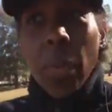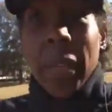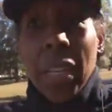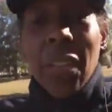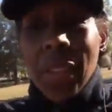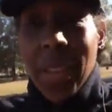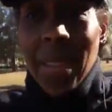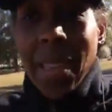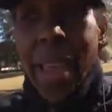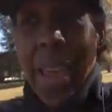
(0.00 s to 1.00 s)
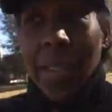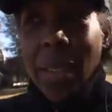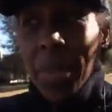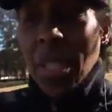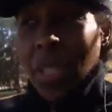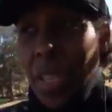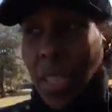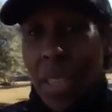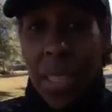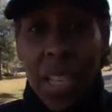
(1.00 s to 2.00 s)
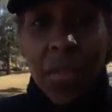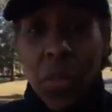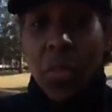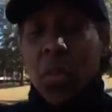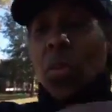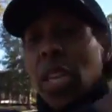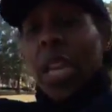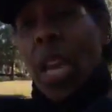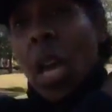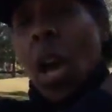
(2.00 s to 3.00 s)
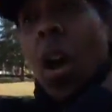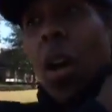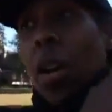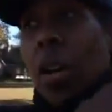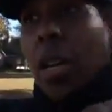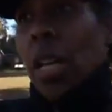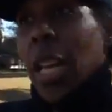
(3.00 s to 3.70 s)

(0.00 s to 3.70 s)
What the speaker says: but even in that, and let me just say this, even when we are